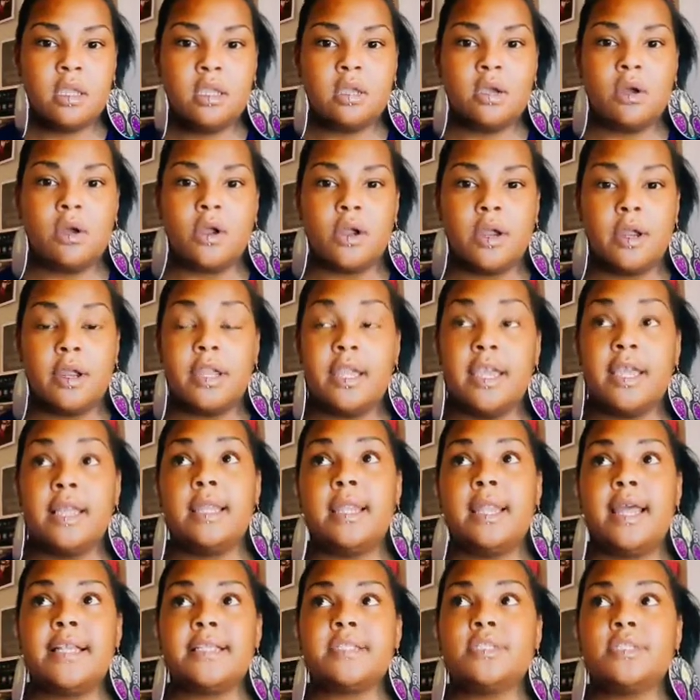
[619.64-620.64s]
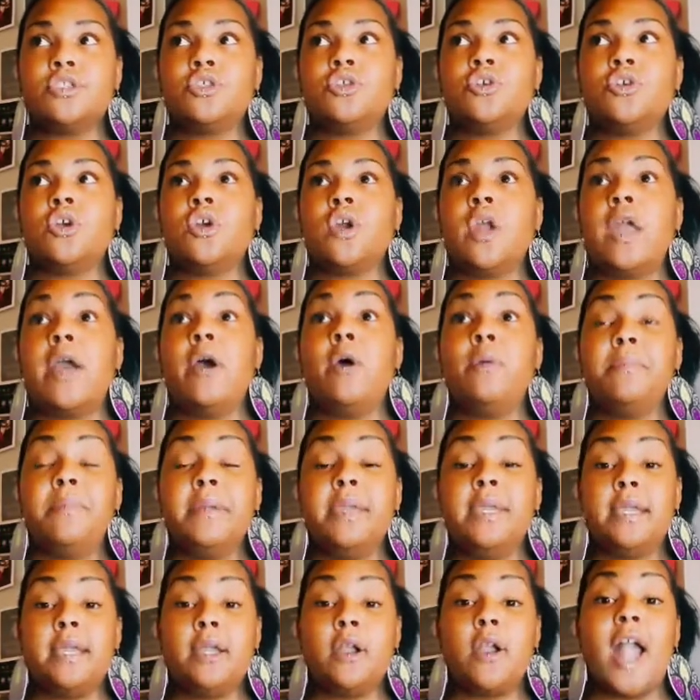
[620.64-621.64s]
or unless you're
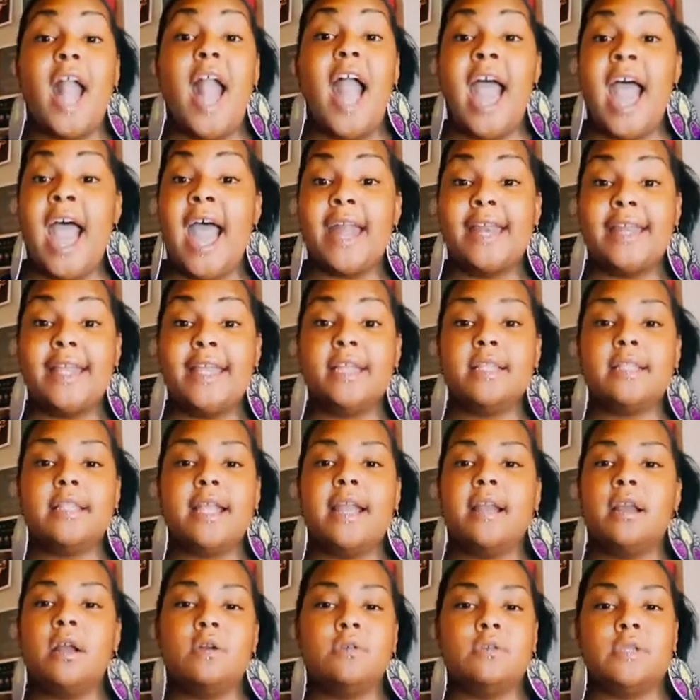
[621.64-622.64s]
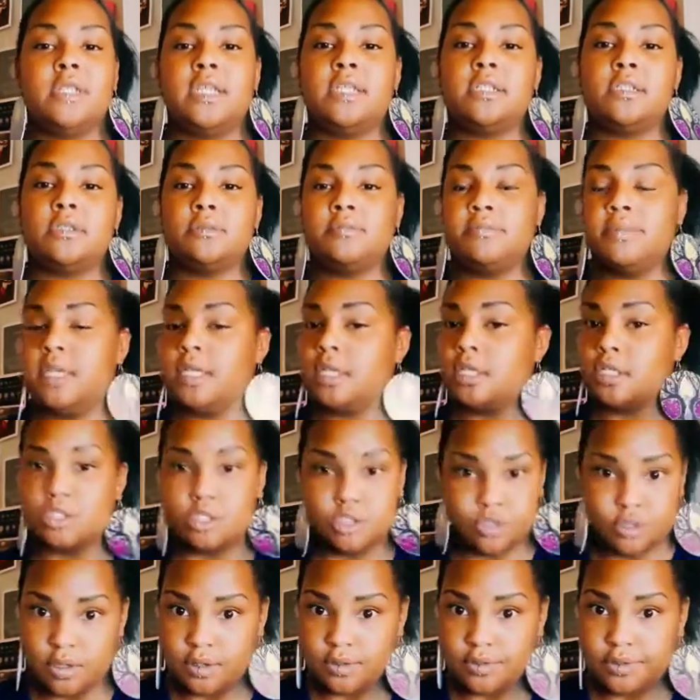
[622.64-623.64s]
helping or adding, they don't need to be
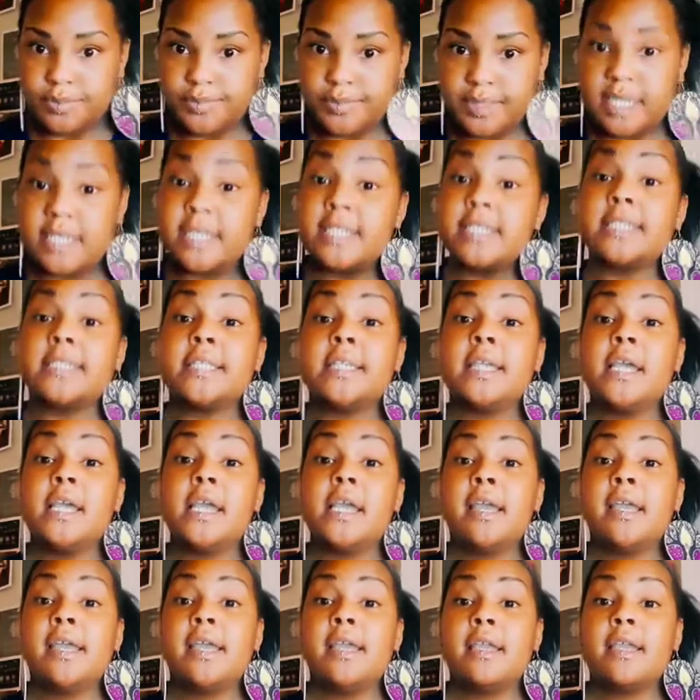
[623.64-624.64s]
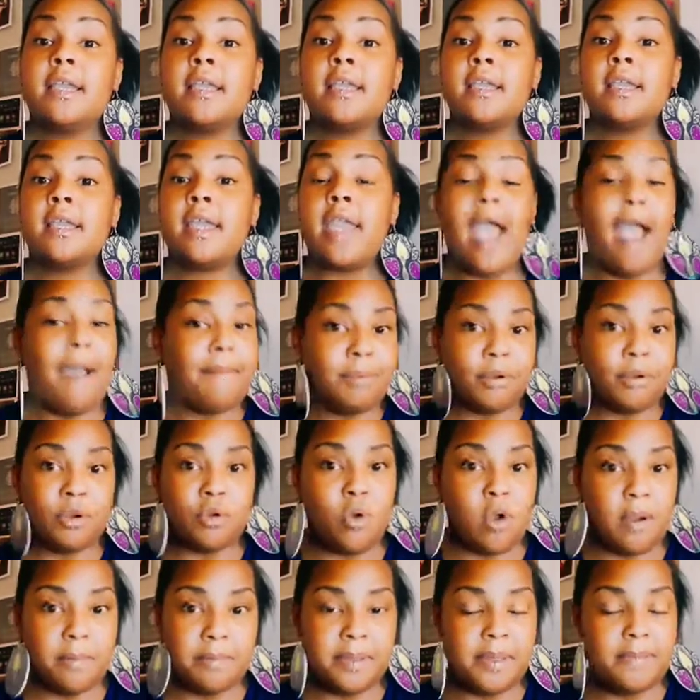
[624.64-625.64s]
controlled, because
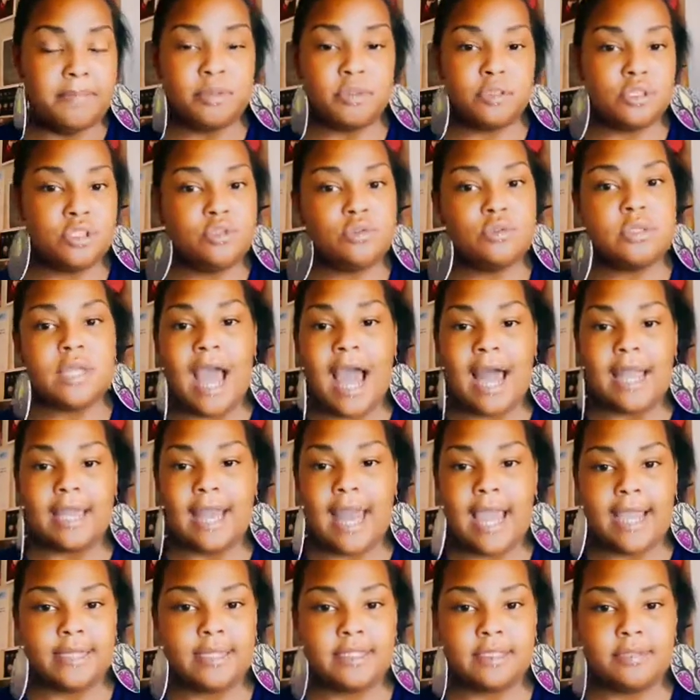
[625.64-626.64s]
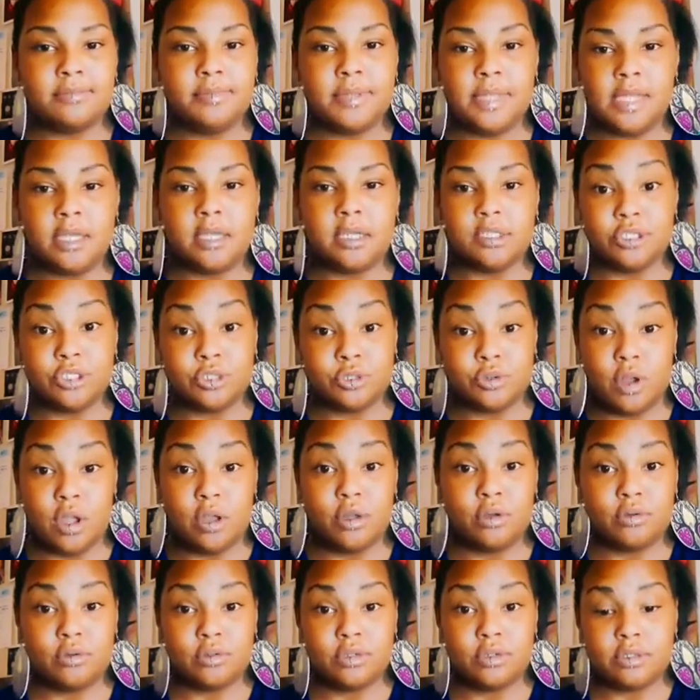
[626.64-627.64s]
Capricorn people do not like to be
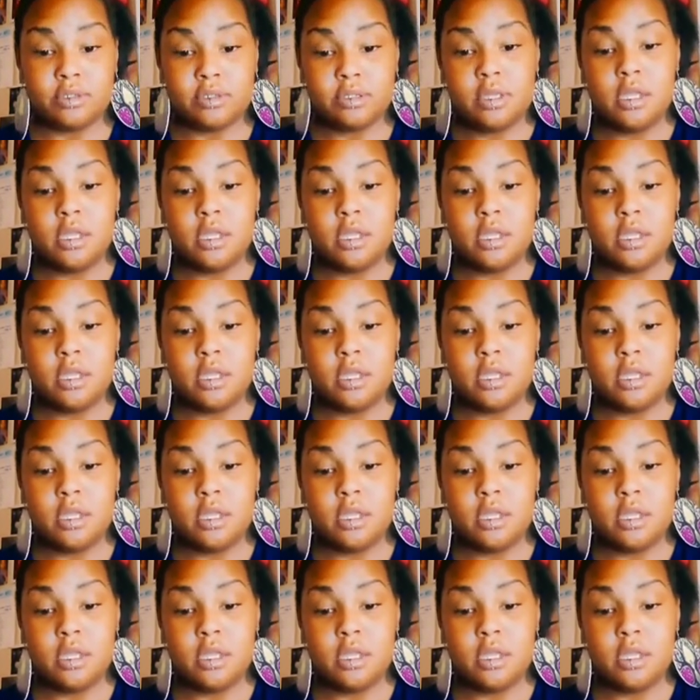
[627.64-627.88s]
controlled.